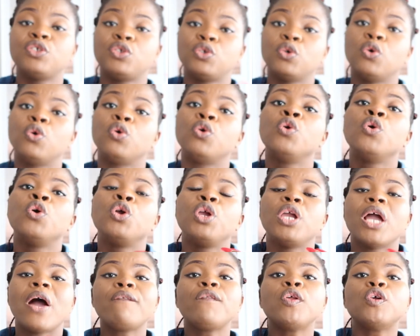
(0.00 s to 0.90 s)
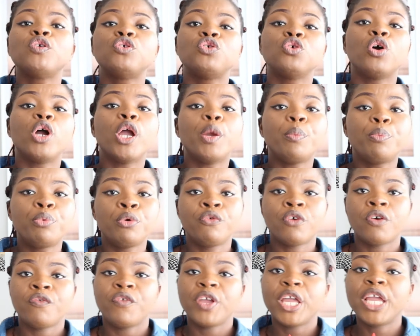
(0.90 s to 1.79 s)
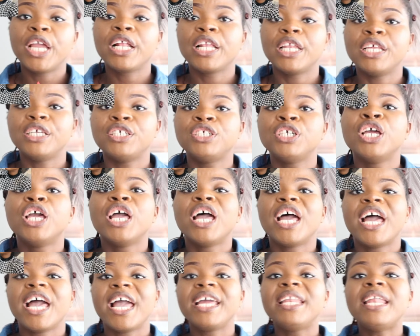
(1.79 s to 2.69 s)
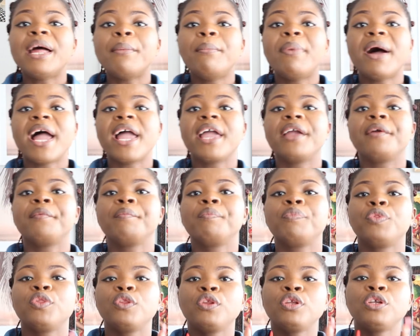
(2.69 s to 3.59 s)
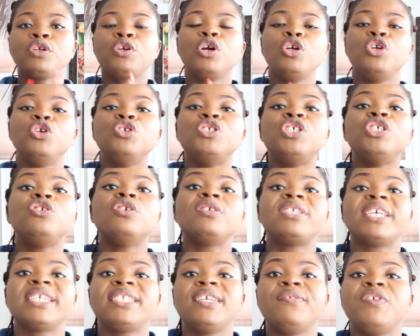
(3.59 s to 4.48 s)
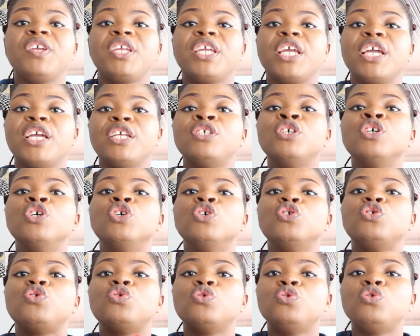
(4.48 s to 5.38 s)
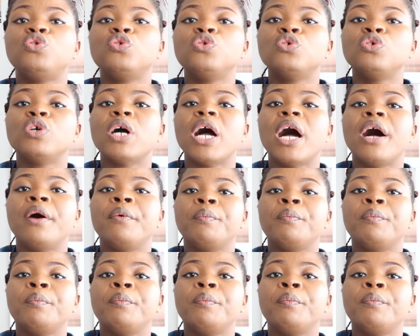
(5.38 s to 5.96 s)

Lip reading: So you have to show a proof of English, either by using your certificate to do,